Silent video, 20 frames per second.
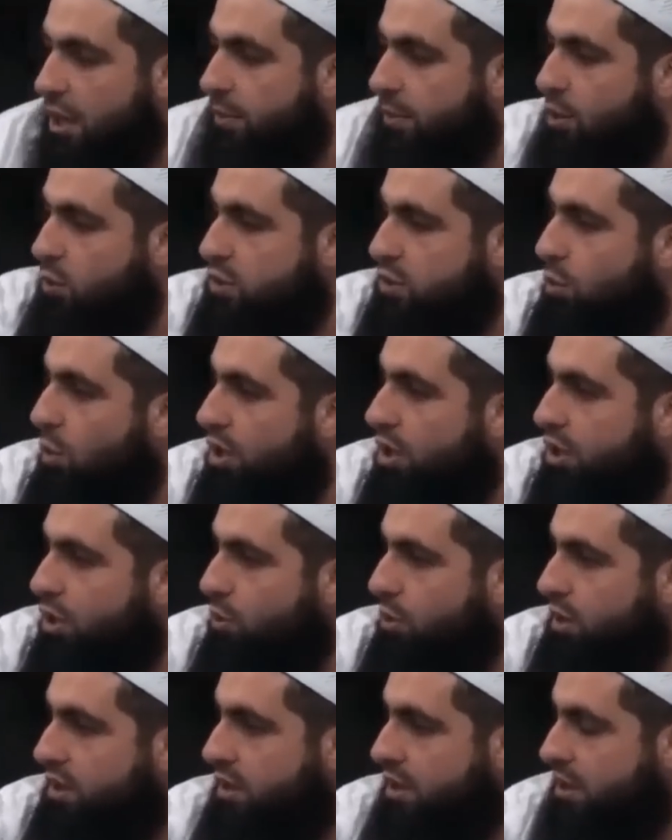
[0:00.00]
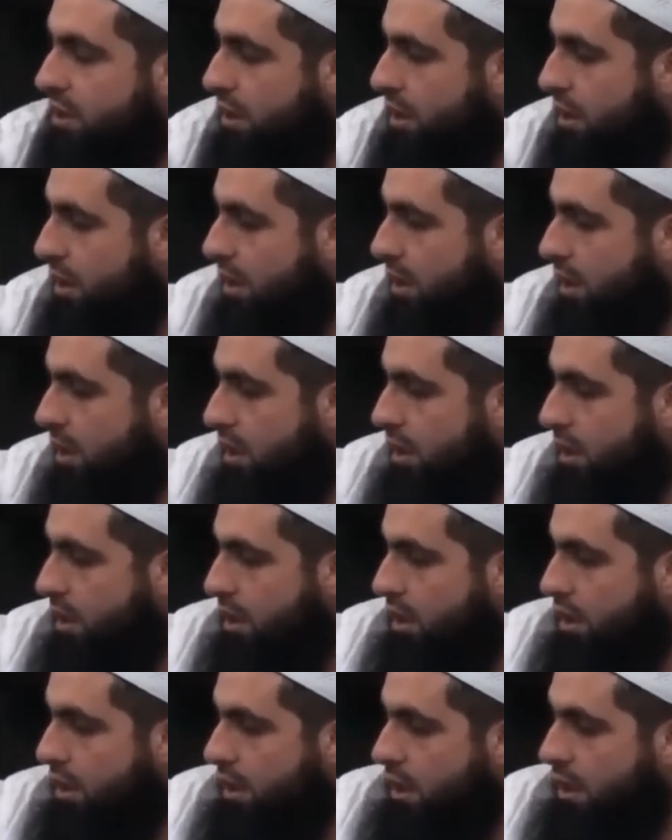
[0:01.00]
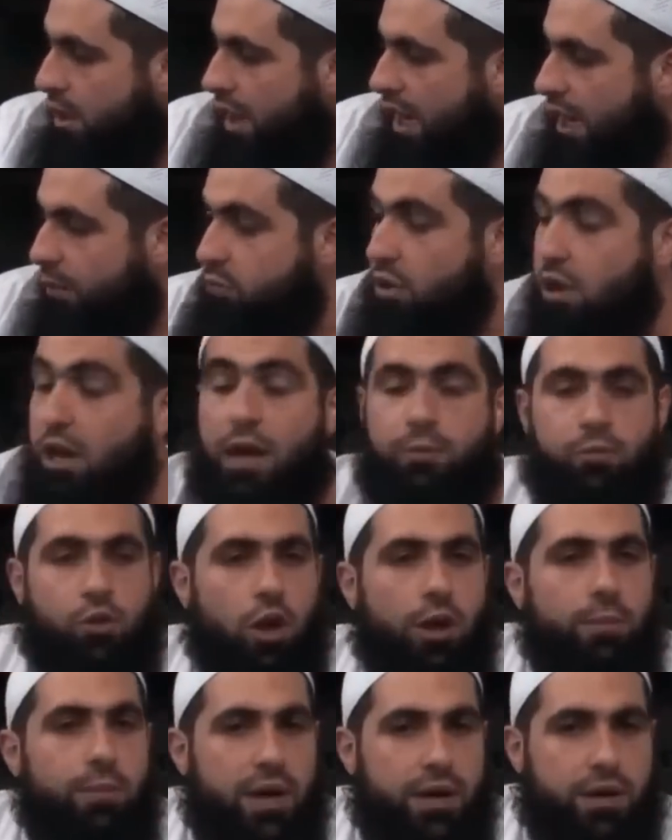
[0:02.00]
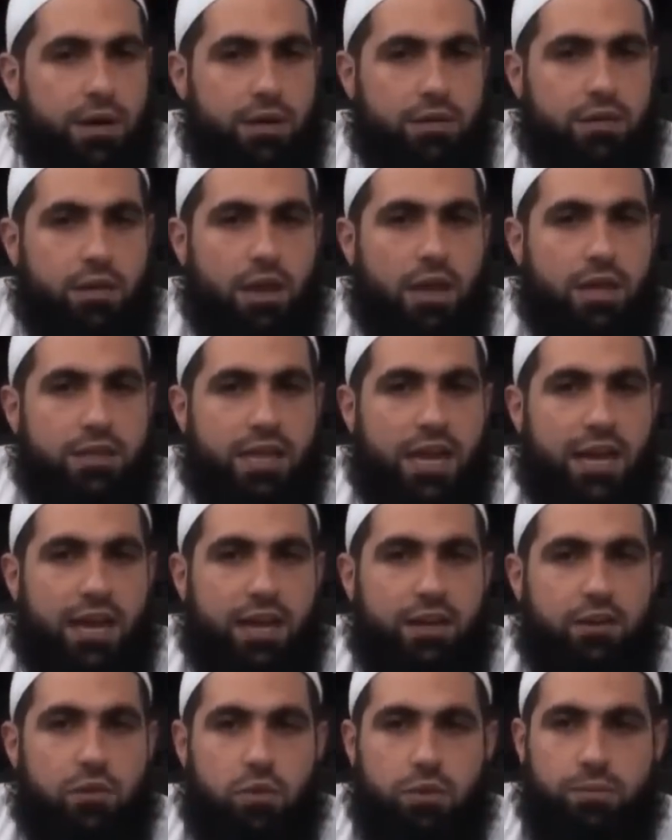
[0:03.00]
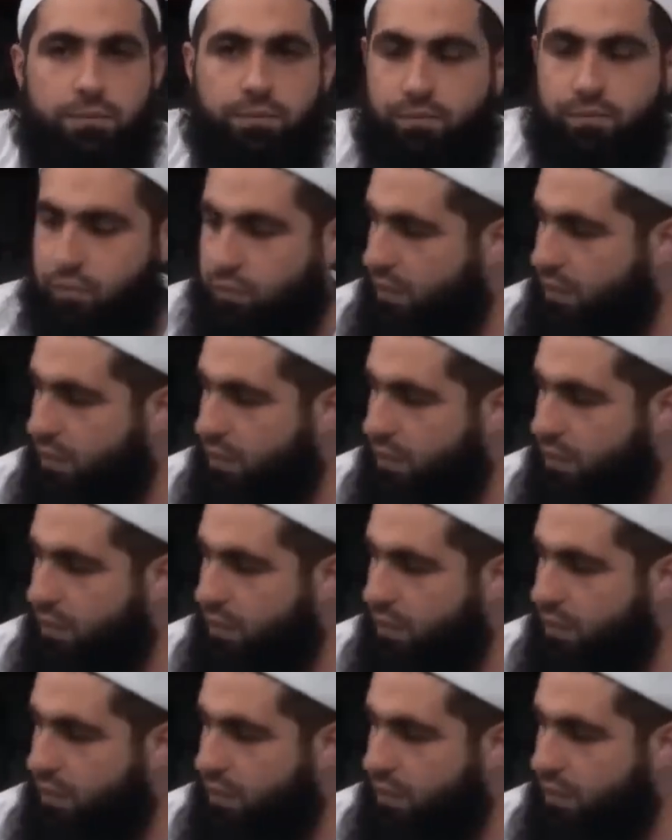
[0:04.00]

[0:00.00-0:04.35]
time he was walking with Abdullah ibn Umar.